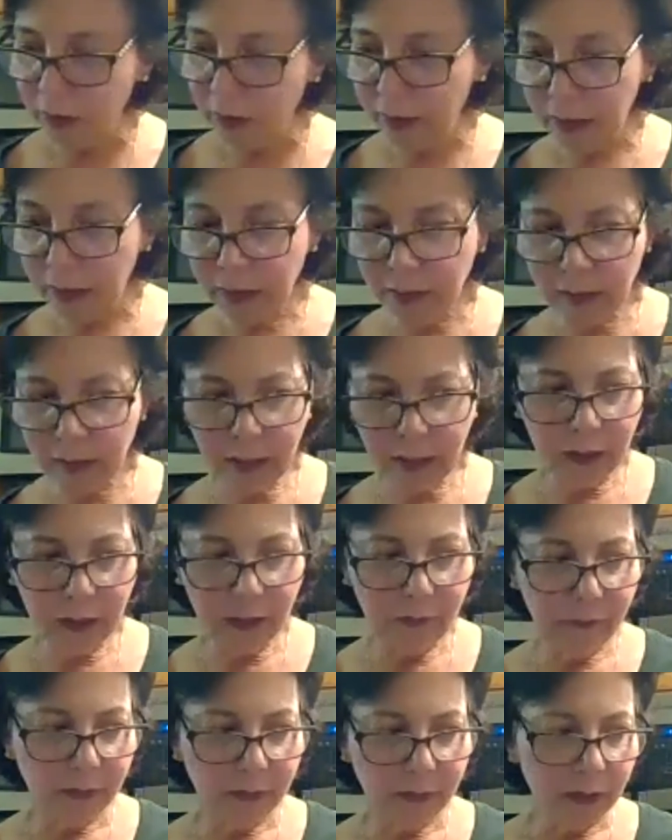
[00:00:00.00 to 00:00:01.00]
in
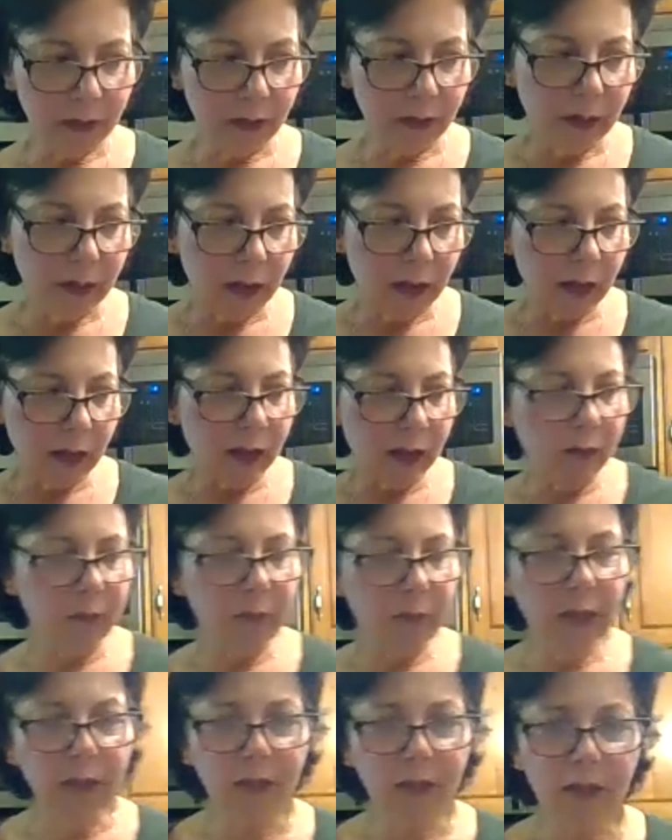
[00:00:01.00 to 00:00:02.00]
and
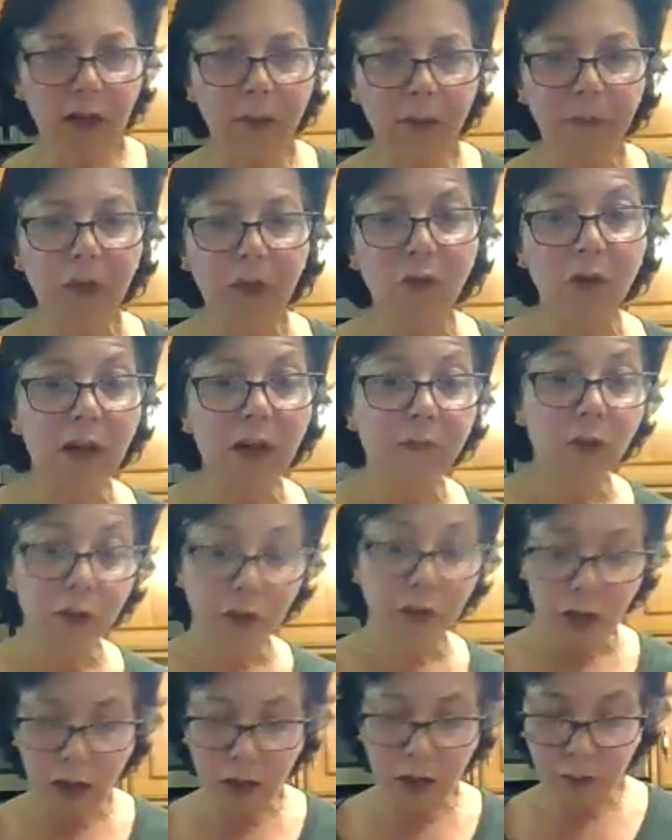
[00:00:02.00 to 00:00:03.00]
mix it up and you have your
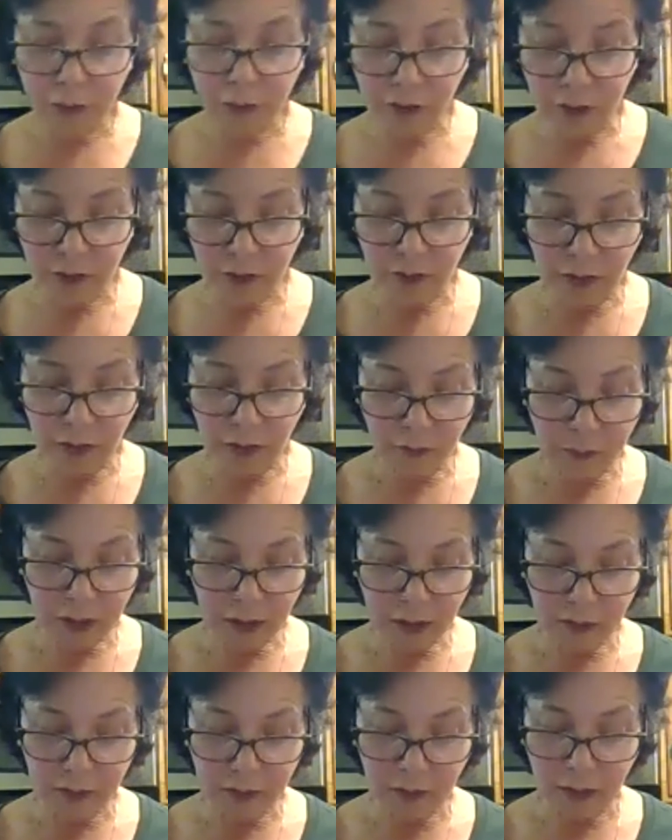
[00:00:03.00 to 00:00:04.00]
taco seasoning
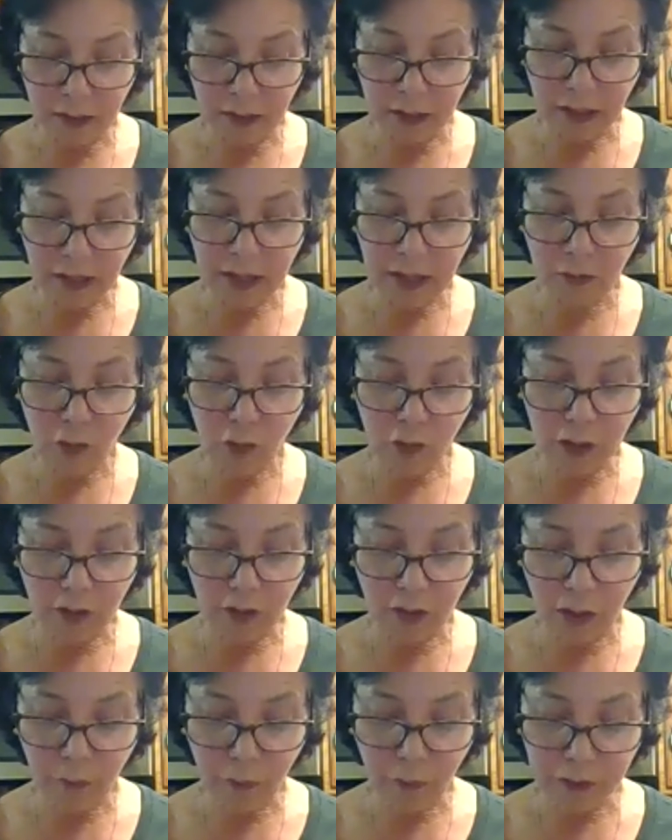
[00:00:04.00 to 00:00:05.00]
mix. And again, you can
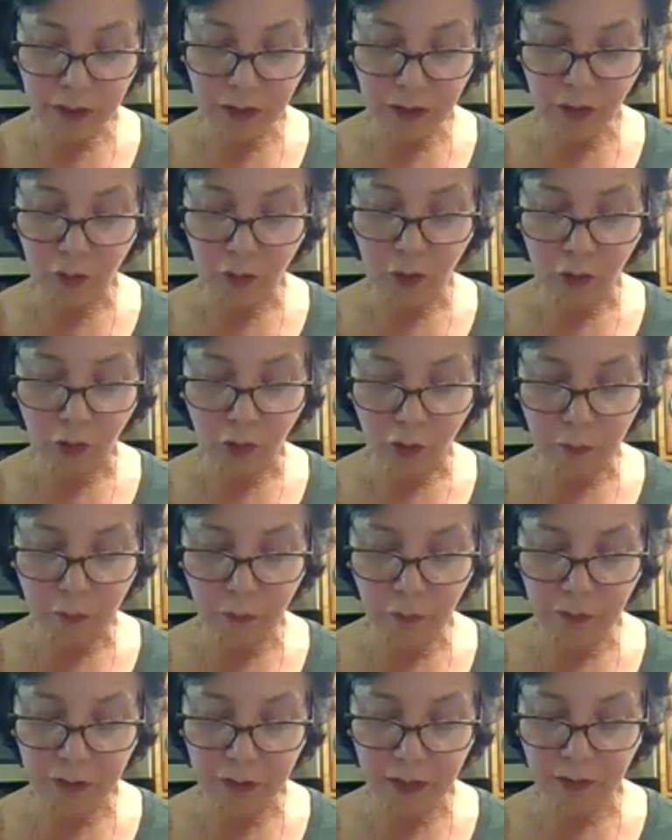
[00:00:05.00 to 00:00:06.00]
double this, you can
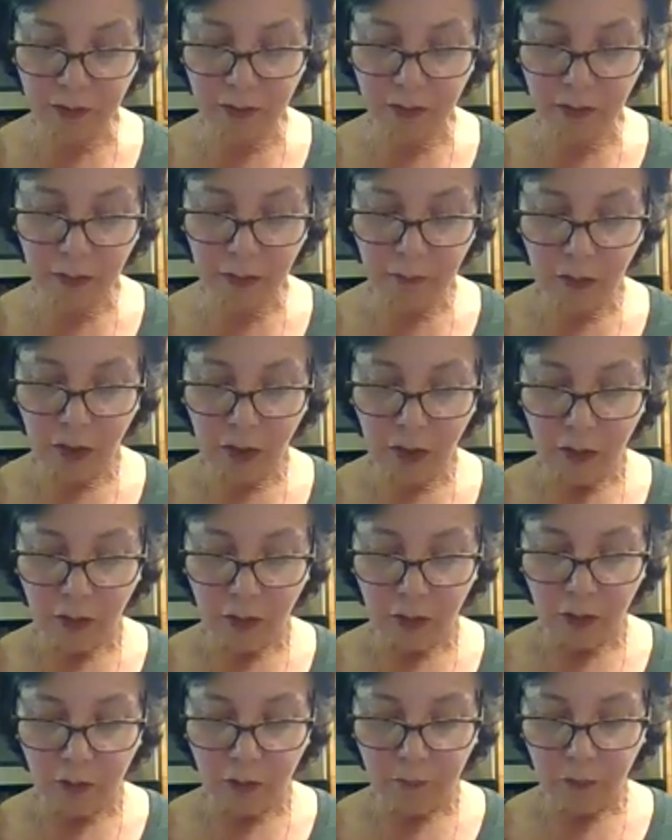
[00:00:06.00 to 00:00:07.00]
triple this.
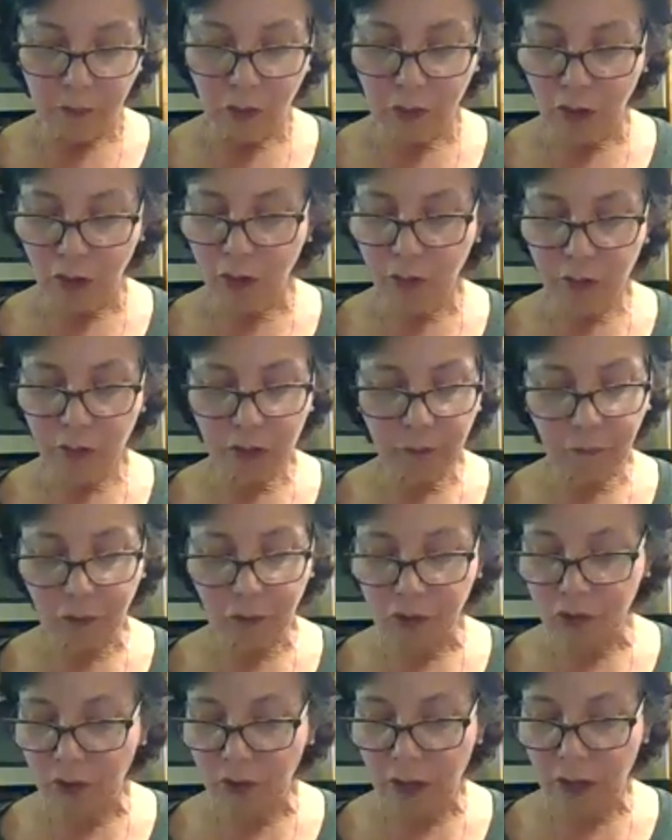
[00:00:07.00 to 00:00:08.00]
You could use it for
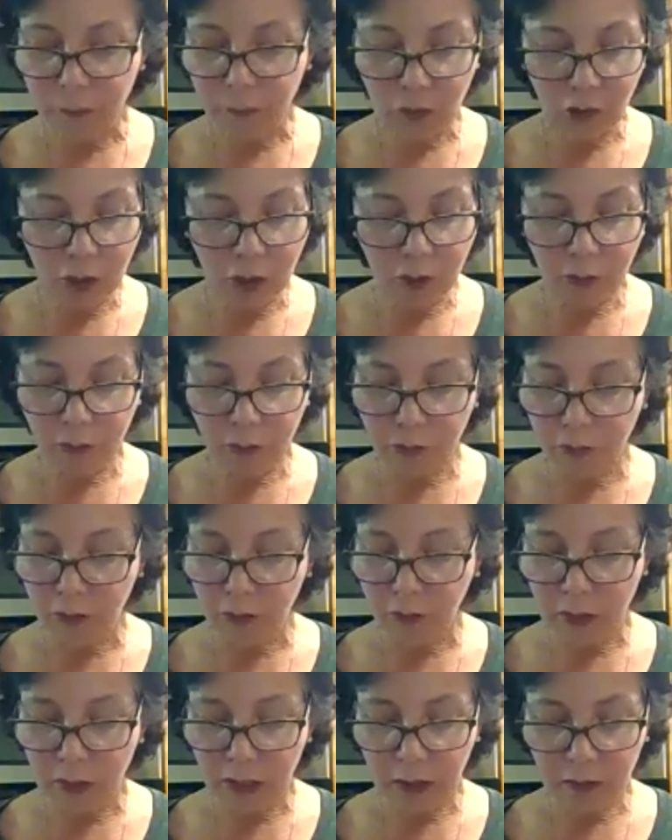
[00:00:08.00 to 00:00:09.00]
sloppy
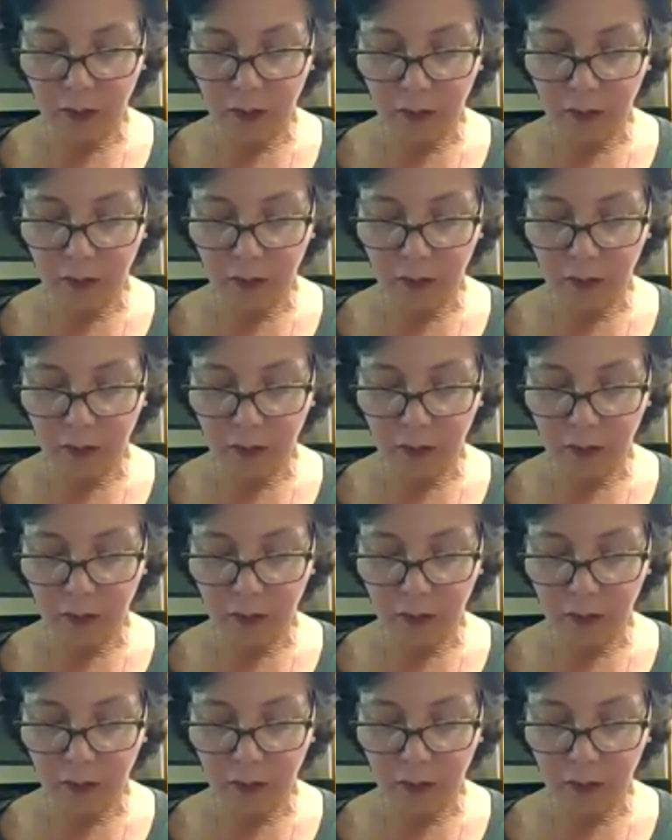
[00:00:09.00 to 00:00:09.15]
joes, make,